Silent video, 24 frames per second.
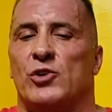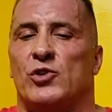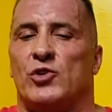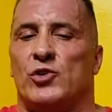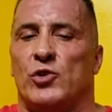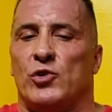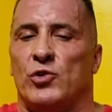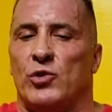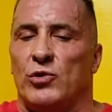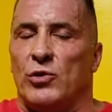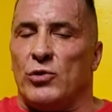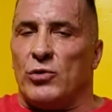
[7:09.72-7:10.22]

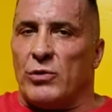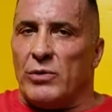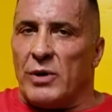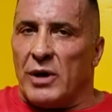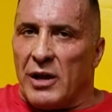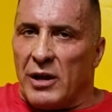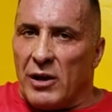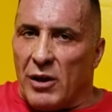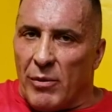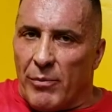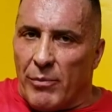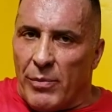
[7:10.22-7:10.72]
to,
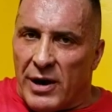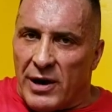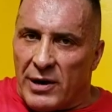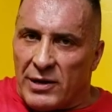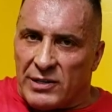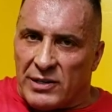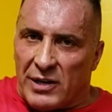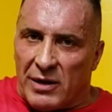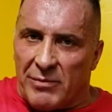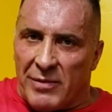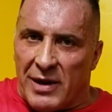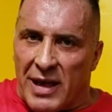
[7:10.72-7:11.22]
you know, burn
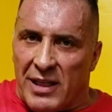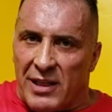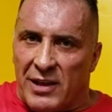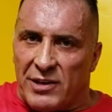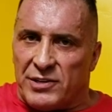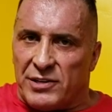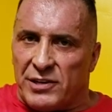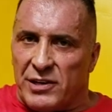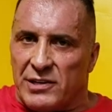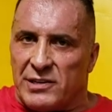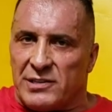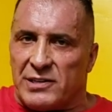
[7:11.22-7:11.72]
some
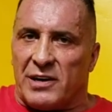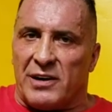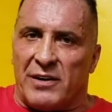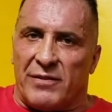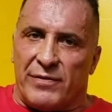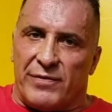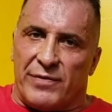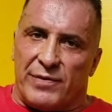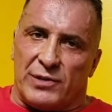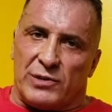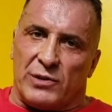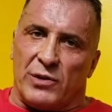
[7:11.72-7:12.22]
energy
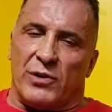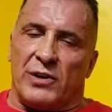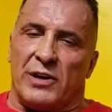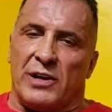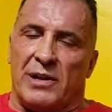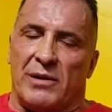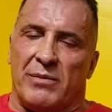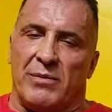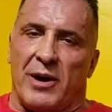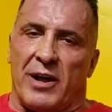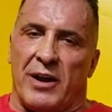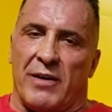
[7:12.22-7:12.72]
reserve stored
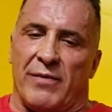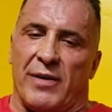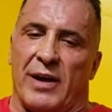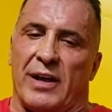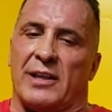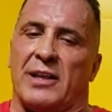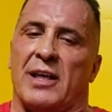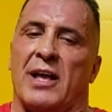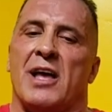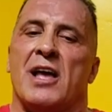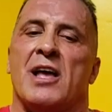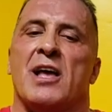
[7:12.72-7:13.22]
in the body fat.
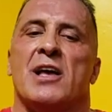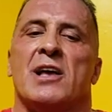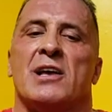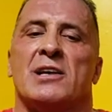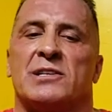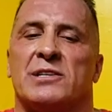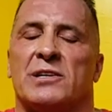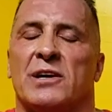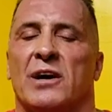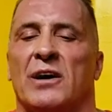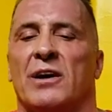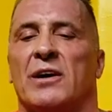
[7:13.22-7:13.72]

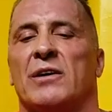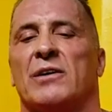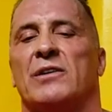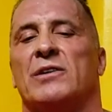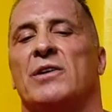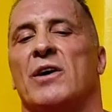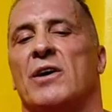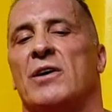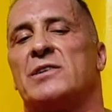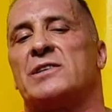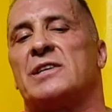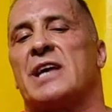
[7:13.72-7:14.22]
So
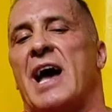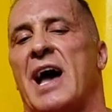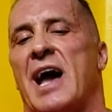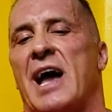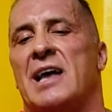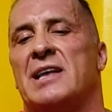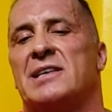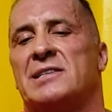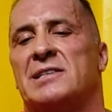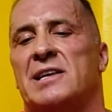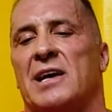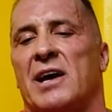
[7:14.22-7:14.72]
those
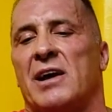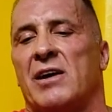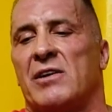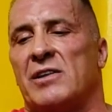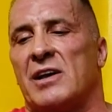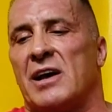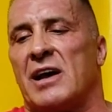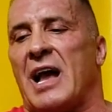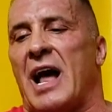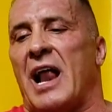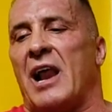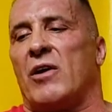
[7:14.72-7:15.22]
guys are going
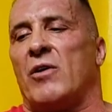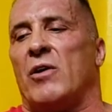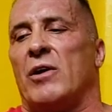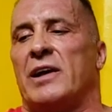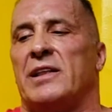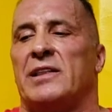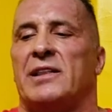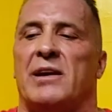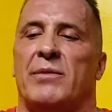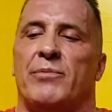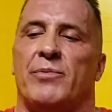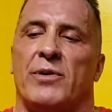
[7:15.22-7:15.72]
to
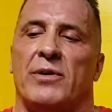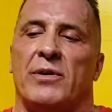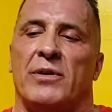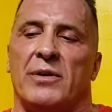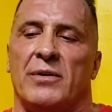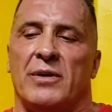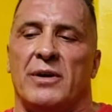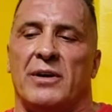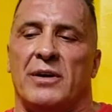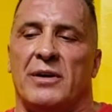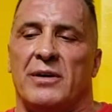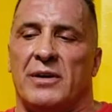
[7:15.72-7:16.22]
calculate their
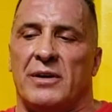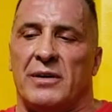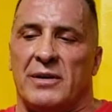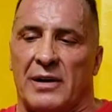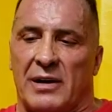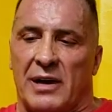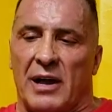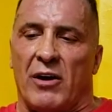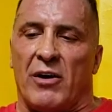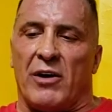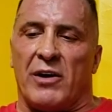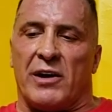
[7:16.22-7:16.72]
uh,
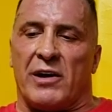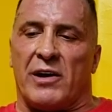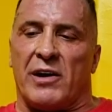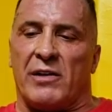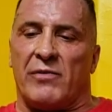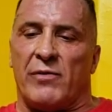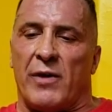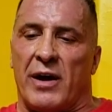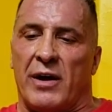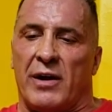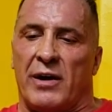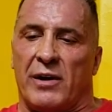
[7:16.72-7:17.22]
caloric
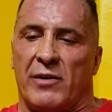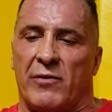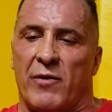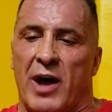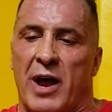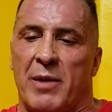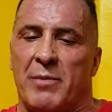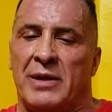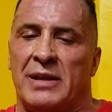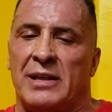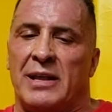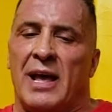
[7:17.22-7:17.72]

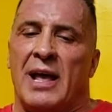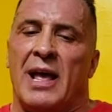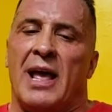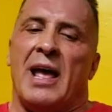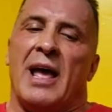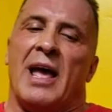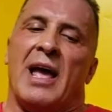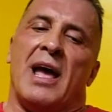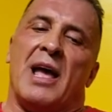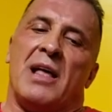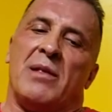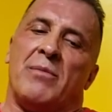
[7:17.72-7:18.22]
requirement
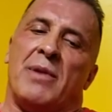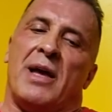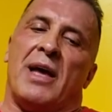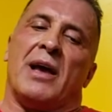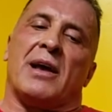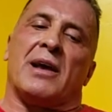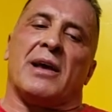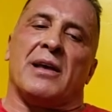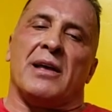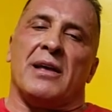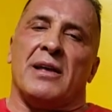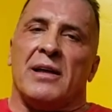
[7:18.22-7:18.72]
and
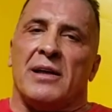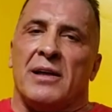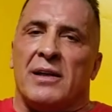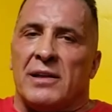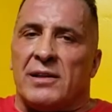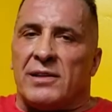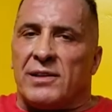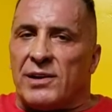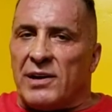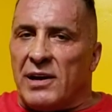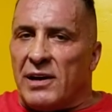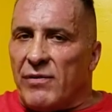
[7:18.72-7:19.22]
make
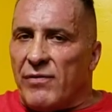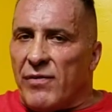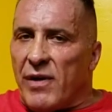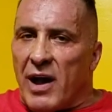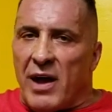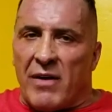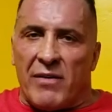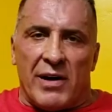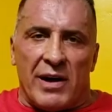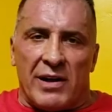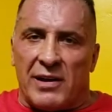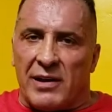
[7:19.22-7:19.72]
three
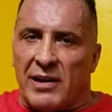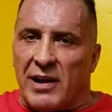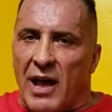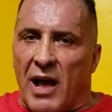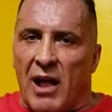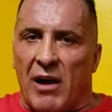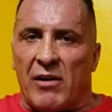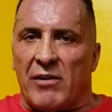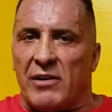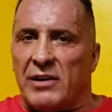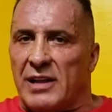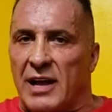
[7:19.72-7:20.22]
500
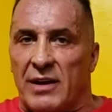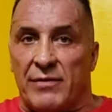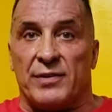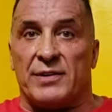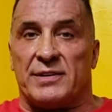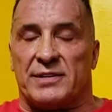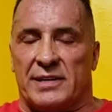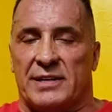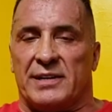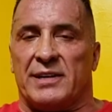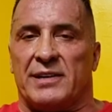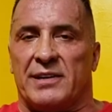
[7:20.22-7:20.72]
calorie
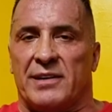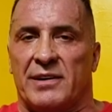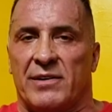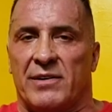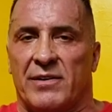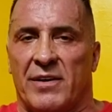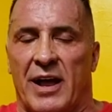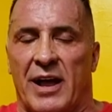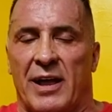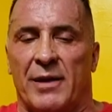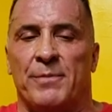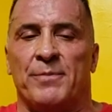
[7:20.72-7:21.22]
deficit,
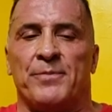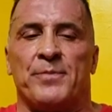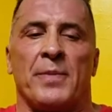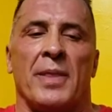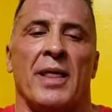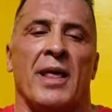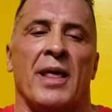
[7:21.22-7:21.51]
right?